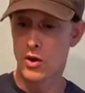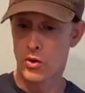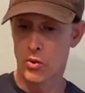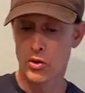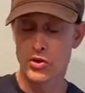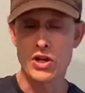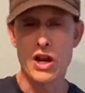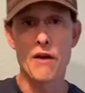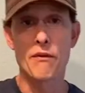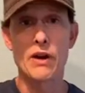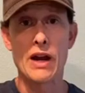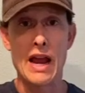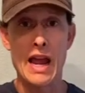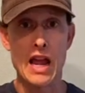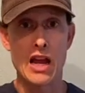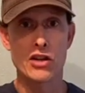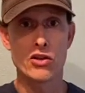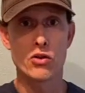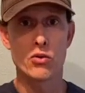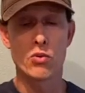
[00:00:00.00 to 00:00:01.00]
whichever
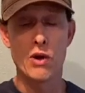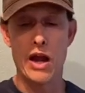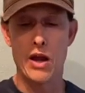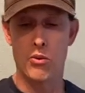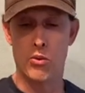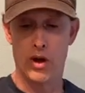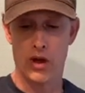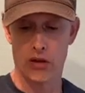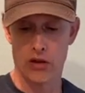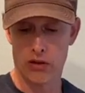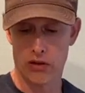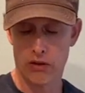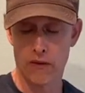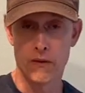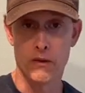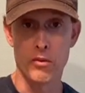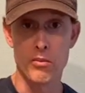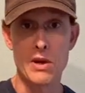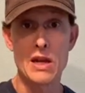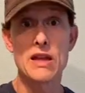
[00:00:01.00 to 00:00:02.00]
hand you write with.
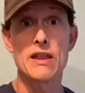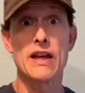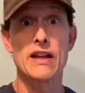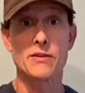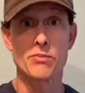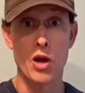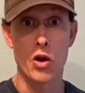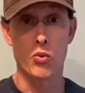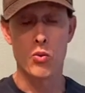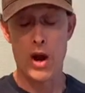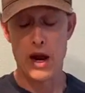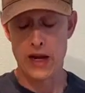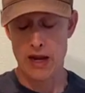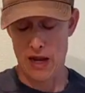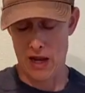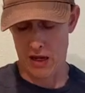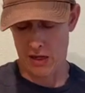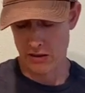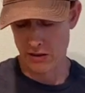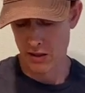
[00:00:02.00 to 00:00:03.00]
For me, that's my right
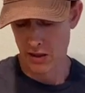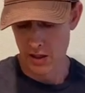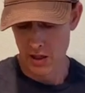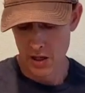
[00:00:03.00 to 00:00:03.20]
hand.